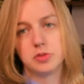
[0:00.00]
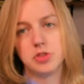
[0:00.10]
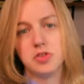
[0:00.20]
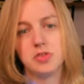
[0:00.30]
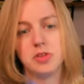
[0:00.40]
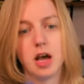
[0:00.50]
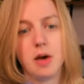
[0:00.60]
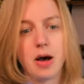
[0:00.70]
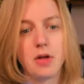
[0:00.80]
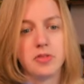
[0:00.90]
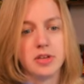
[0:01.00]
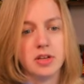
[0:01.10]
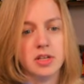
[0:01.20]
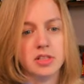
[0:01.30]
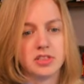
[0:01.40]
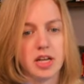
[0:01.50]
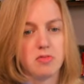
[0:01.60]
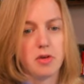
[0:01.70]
chiefly about the St.